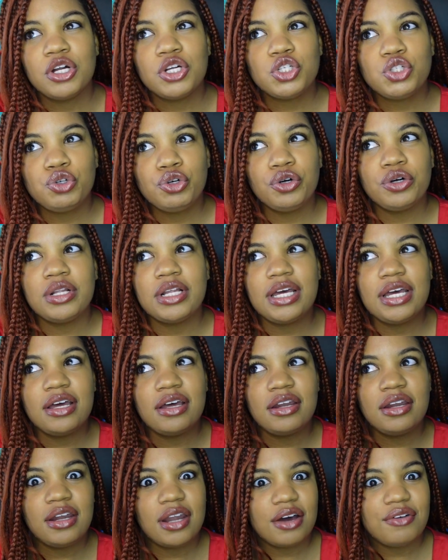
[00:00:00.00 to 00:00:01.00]

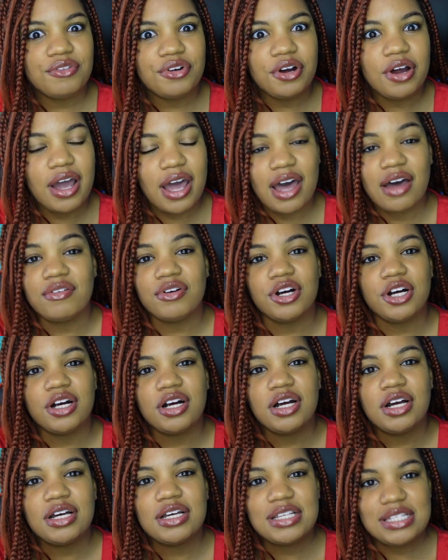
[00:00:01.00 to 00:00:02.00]
truly never
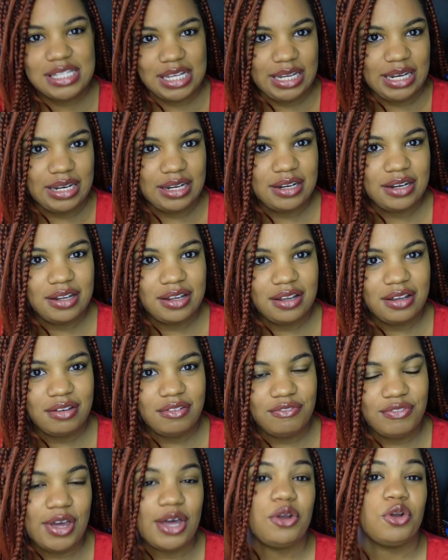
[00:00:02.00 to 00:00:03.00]
ever seen
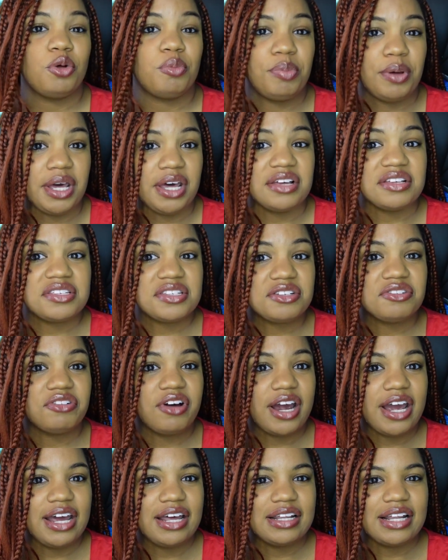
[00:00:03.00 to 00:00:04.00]
Vandal pissed,
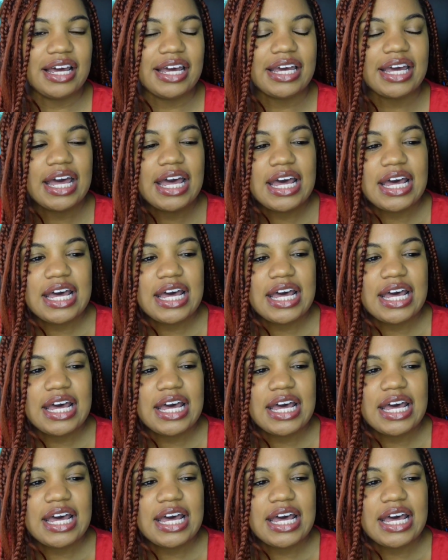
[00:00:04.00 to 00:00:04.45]
right? Like,